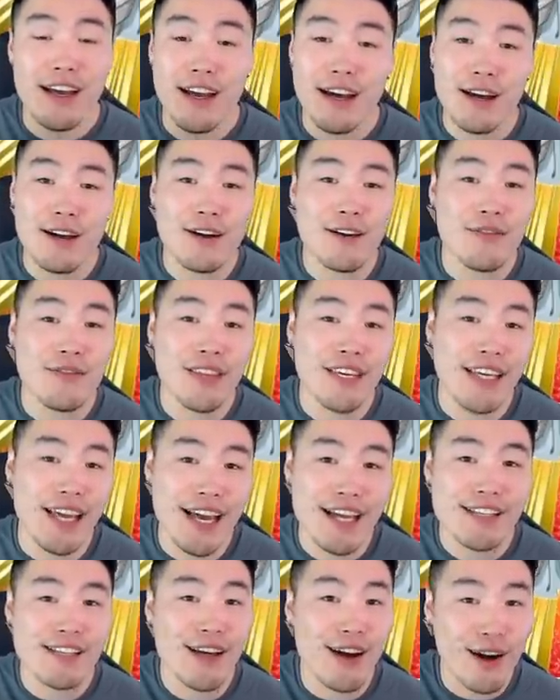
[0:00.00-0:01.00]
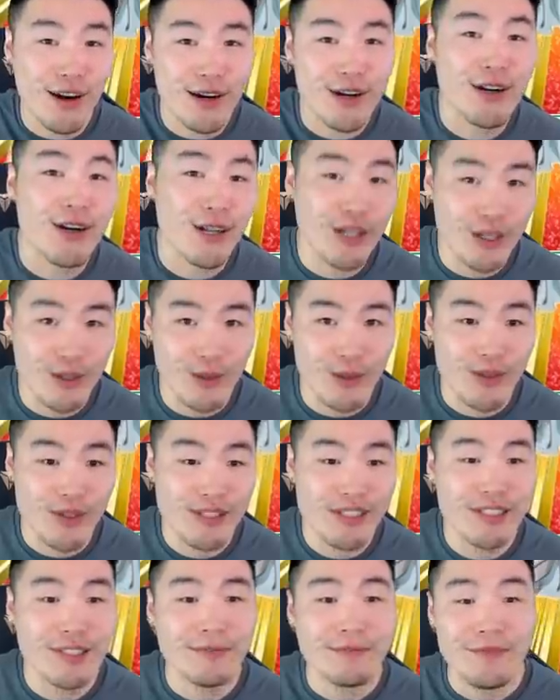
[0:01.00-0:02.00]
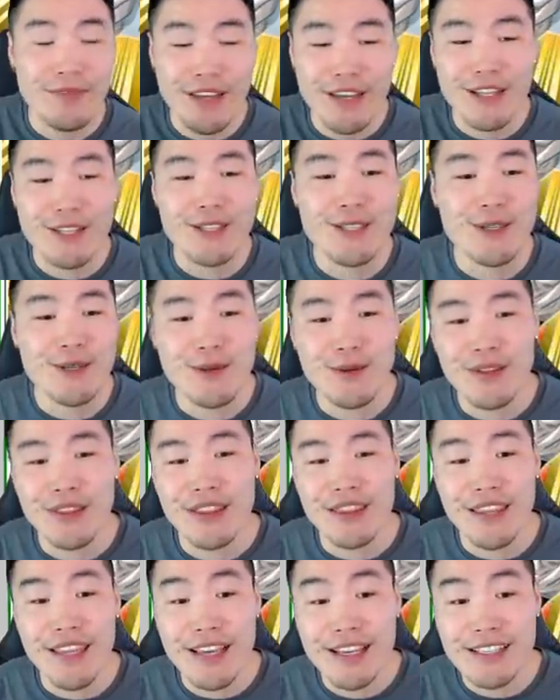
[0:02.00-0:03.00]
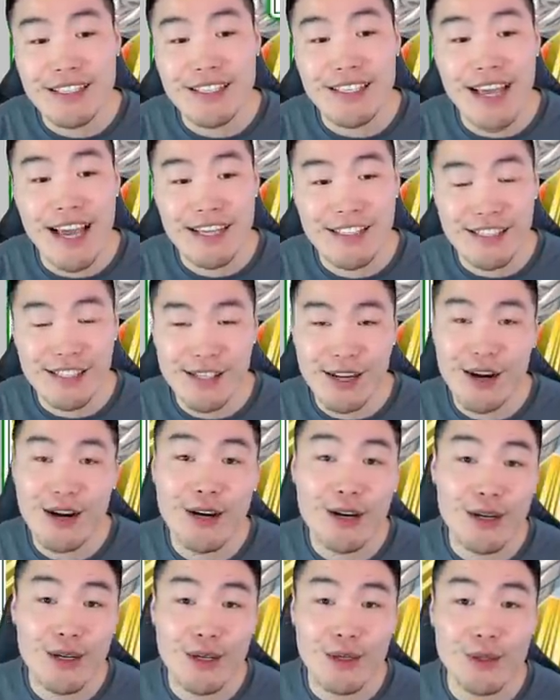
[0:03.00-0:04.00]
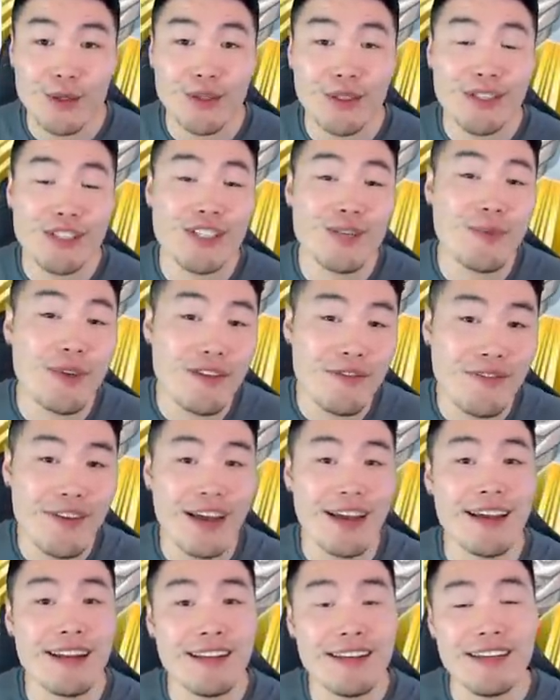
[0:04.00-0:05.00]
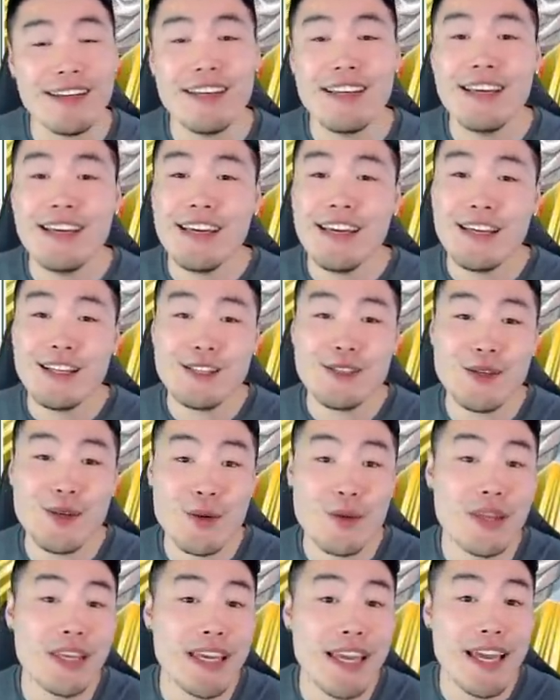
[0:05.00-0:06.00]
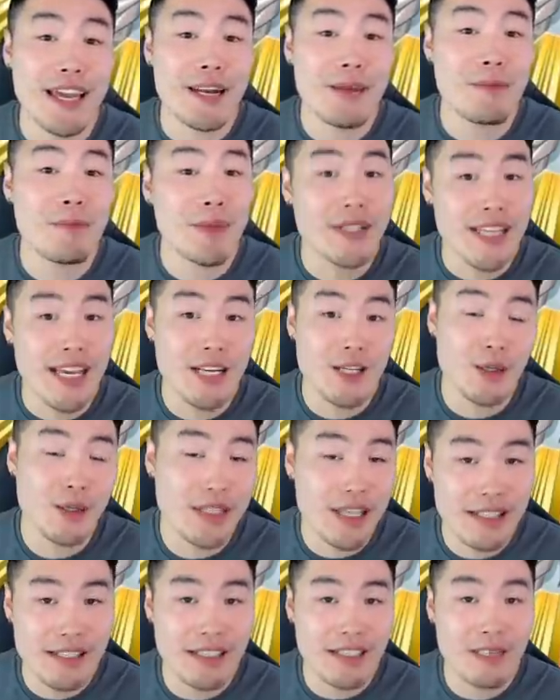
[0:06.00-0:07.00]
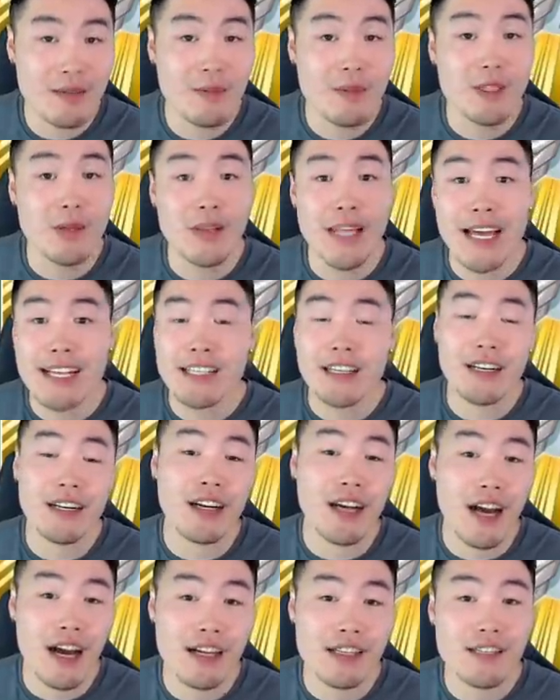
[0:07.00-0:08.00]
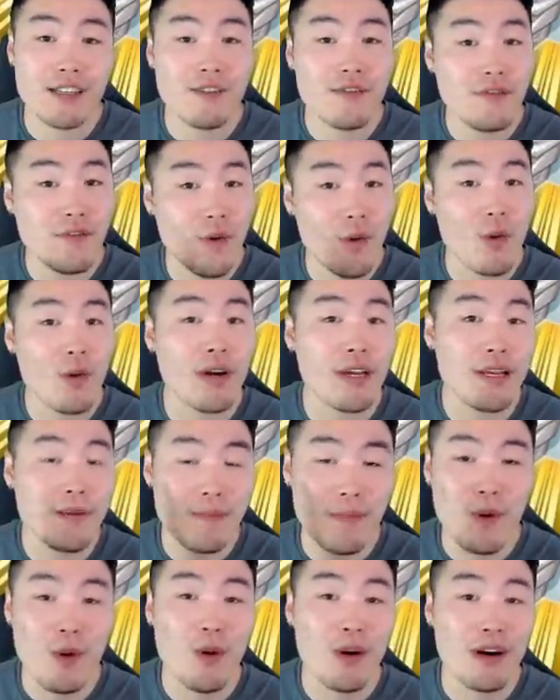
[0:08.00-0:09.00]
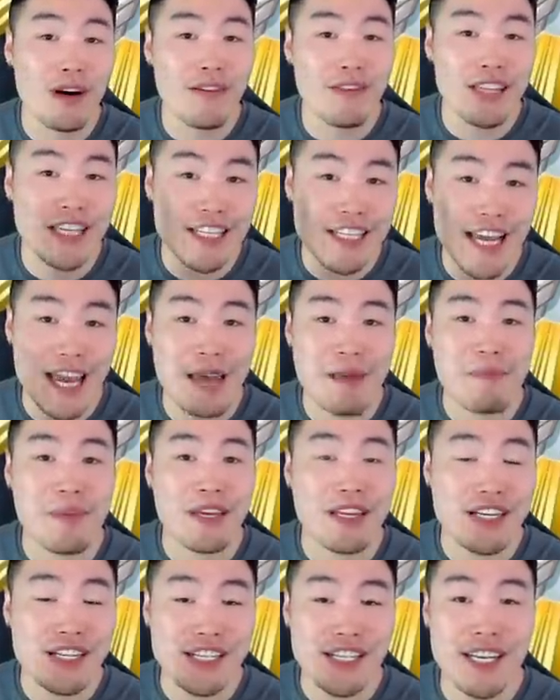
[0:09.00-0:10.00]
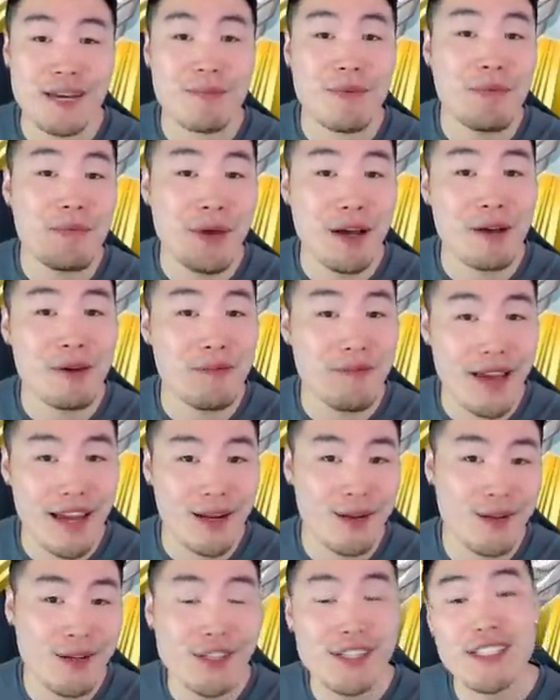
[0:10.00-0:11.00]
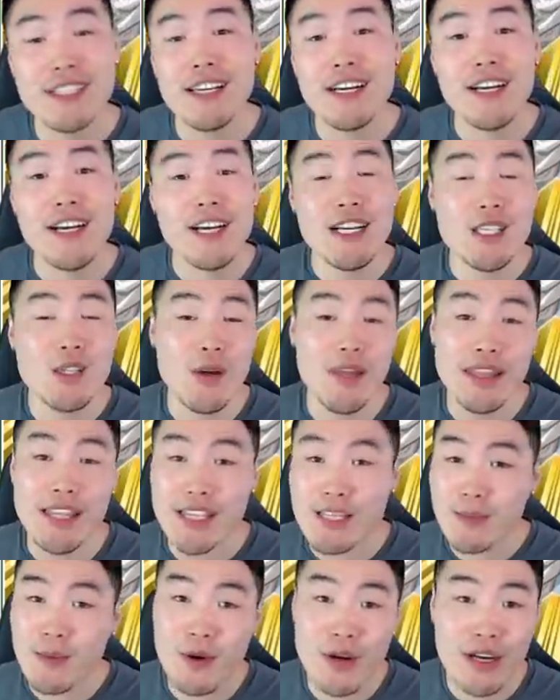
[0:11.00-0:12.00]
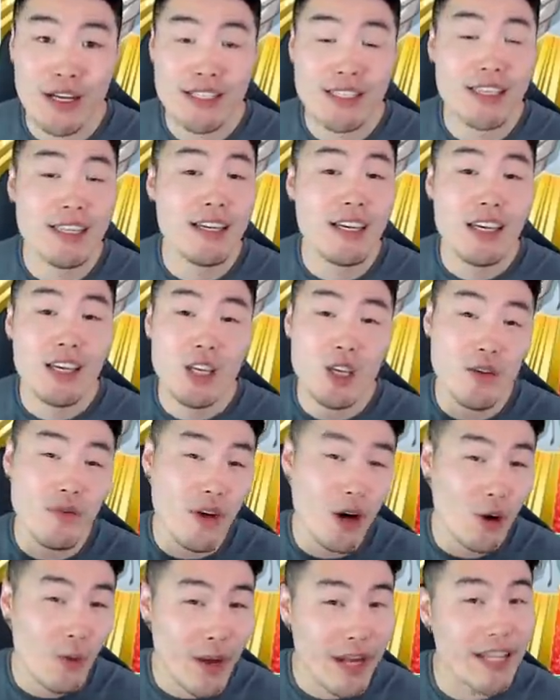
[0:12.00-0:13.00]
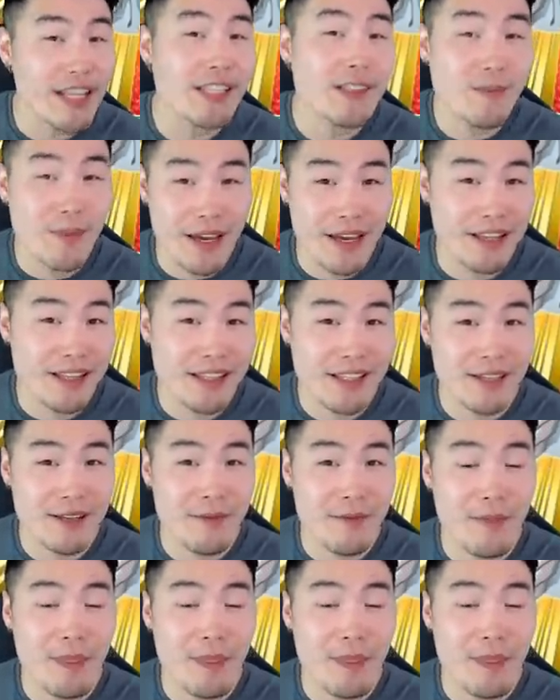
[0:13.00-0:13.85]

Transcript: of the SR Hercules into this SSR Hercule to be fed into the hidden potential system. So that's going to cost 40 more of the championship belt medals. So at this point, you've already spent